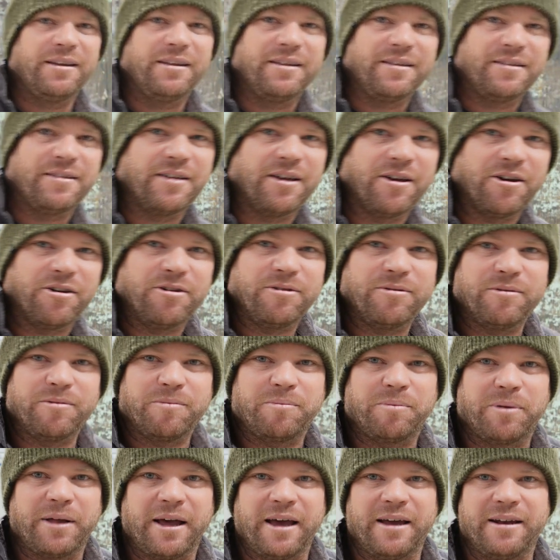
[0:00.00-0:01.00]
So
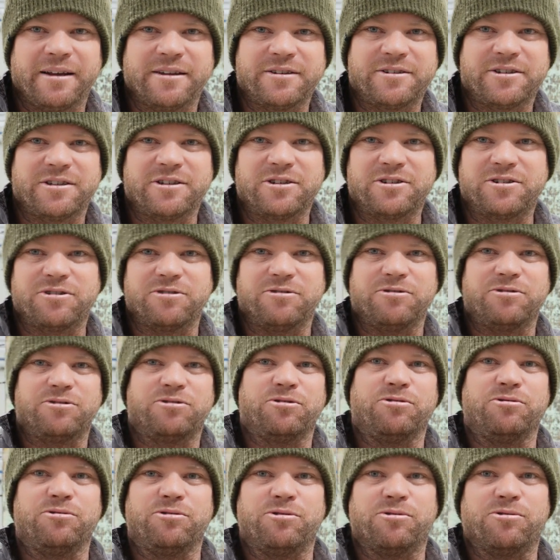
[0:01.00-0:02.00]
plan is to do
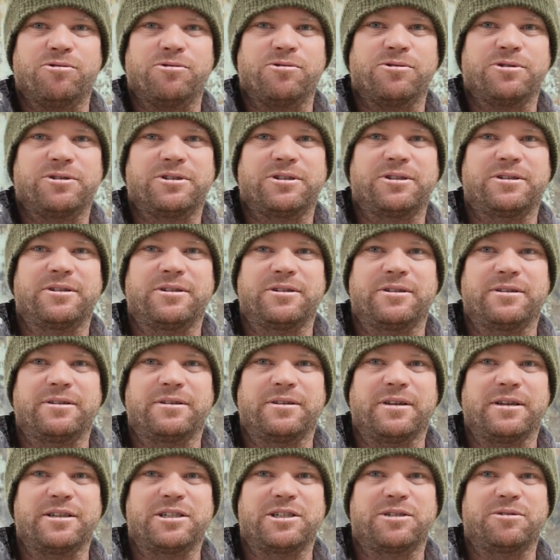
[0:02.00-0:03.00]
two doors
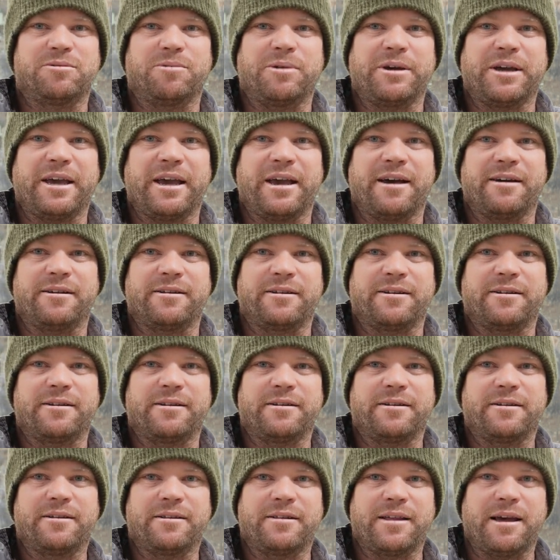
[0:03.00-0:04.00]
that swing out
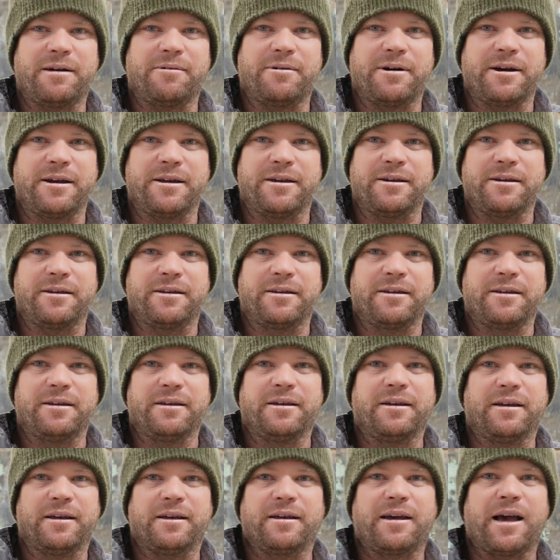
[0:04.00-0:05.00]
that way
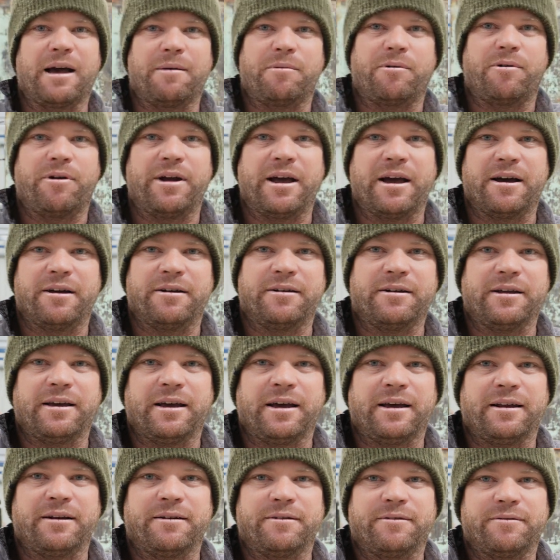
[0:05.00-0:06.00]
and come around
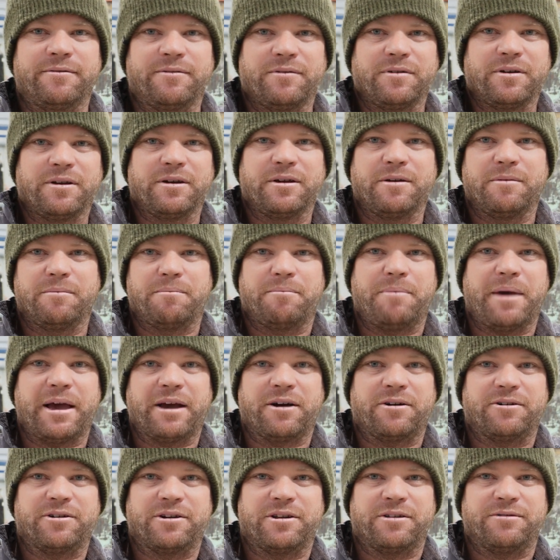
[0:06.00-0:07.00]
and back
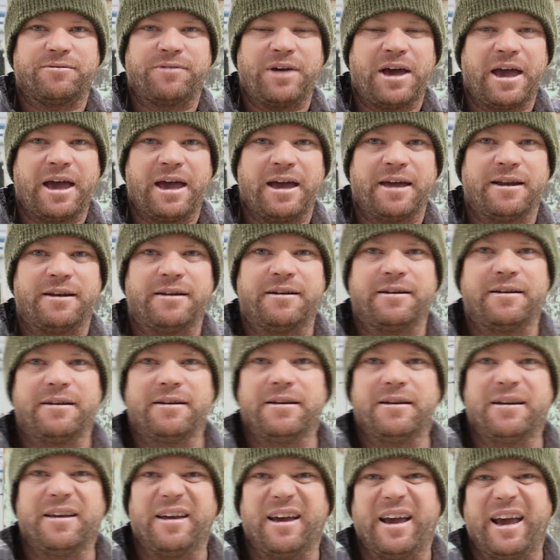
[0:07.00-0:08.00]
onto the van,
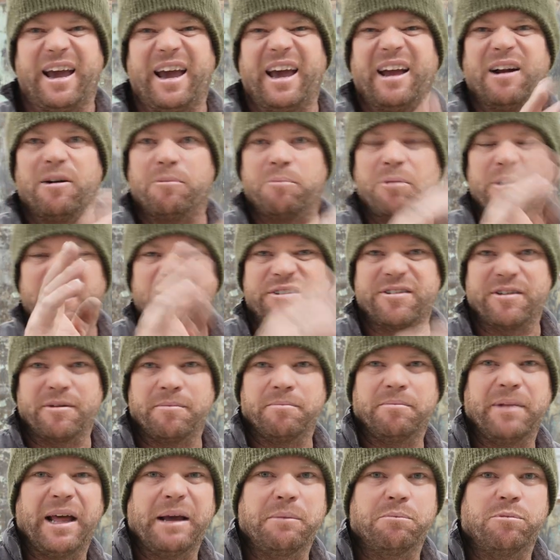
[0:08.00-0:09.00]
and I'll probably have some
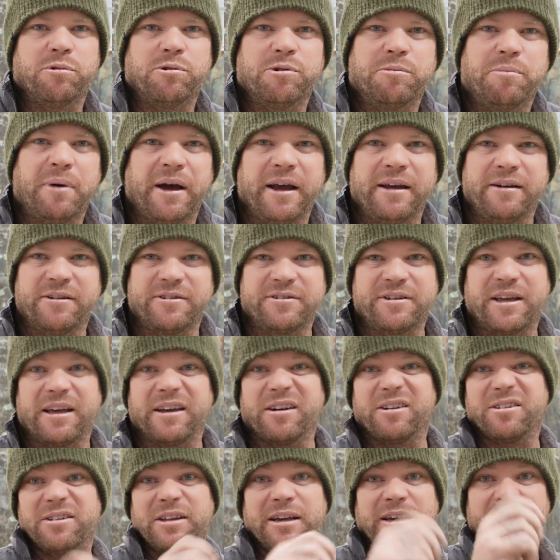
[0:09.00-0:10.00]
blackboard paint or something
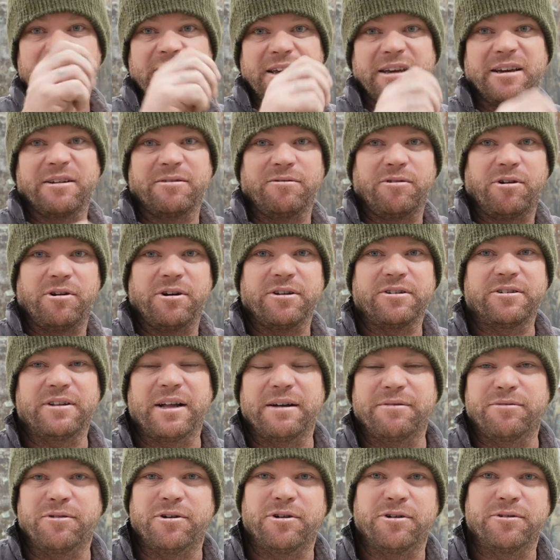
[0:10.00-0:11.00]
on there that you can write
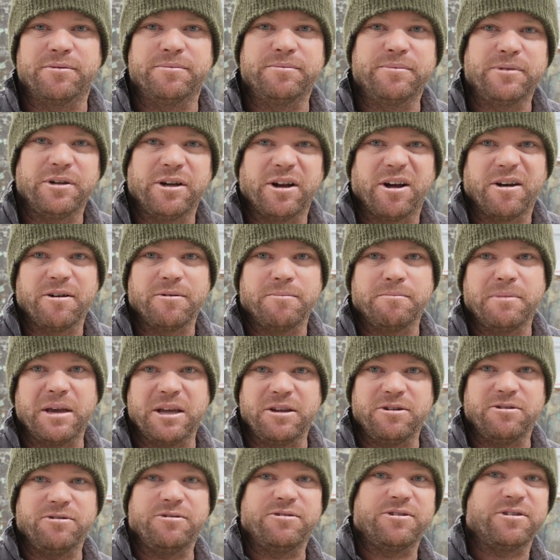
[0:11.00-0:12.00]
stuff on, you know,
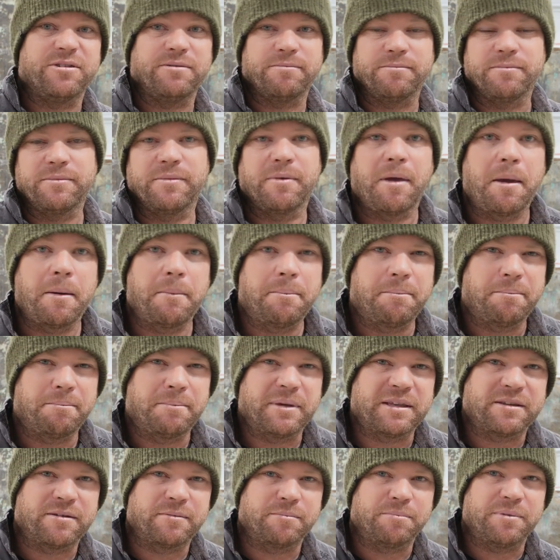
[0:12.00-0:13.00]
menus and
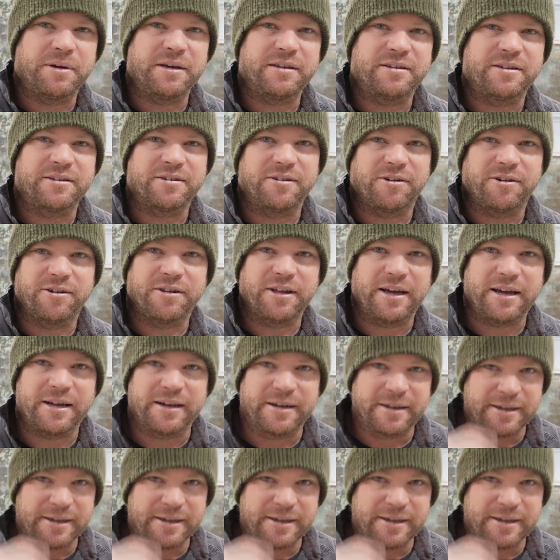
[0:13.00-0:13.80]
bits and pieces like that.